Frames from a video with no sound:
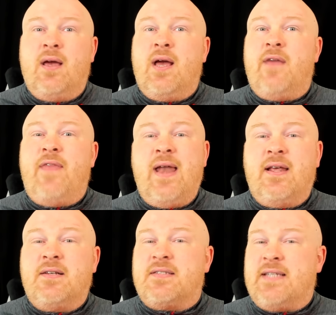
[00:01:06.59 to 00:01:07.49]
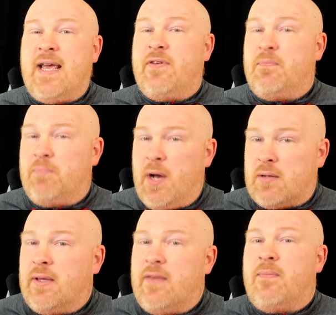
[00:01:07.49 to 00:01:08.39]
and that is David
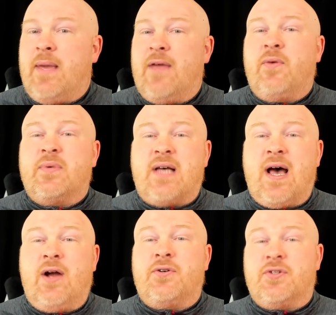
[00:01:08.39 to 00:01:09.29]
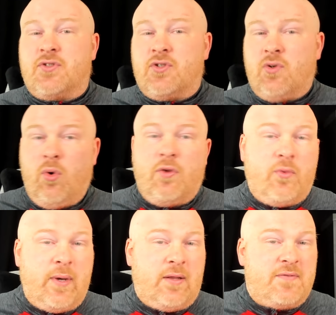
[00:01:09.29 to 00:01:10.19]
Buckley, the man that was hired to score The
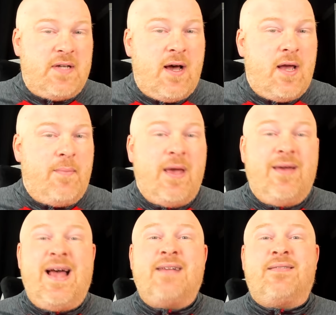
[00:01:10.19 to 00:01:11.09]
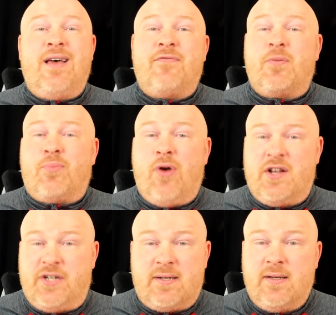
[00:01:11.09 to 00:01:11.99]
Wheel of Time, has left the
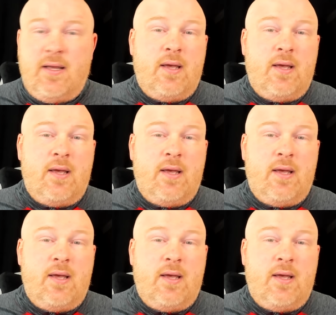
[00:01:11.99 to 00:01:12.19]
project.